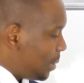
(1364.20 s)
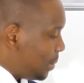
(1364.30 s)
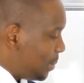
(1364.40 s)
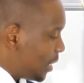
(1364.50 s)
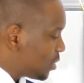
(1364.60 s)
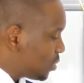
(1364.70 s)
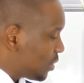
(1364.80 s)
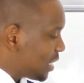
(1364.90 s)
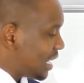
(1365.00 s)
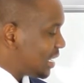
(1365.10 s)
make sure
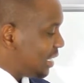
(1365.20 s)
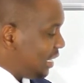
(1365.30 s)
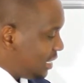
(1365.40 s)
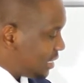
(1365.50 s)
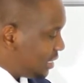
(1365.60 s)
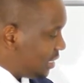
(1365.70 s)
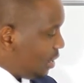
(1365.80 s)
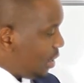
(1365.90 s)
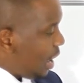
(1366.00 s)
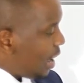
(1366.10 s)
that at least
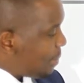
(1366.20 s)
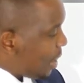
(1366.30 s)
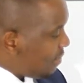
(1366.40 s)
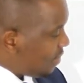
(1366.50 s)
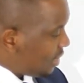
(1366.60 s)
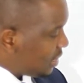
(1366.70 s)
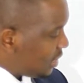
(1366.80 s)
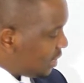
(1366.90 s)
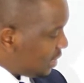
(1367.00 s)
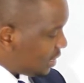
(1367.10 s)
I'm
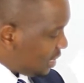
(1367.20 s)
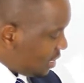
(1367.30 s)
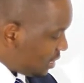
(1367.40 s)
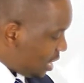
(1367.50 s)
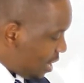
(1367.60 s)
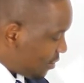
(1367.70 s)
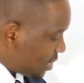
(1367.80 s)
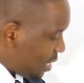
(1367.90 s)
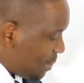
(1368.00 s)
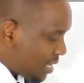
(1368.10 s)
having this
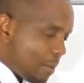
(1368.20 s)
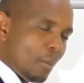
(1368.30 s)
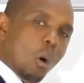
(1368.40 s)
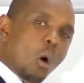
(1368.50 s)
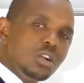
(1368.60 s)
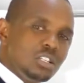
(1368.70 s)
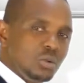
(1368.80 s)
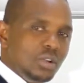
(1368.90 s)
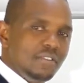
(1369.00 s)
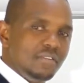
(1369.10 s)
lifestyle, but I'm also
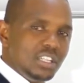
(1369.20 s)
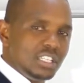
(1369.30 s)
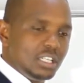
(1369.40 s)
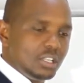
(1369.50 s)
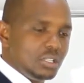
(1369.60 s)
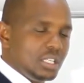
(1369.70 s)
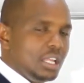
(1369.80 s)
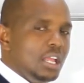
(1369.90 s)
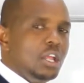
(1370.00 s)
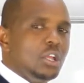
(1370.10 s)
investing? See,
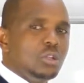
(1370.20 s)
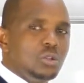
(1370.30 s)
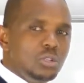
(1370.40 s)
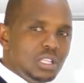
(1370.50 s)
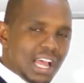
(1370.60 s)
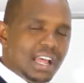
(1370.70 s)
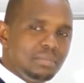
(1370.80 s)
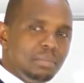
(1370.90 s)
that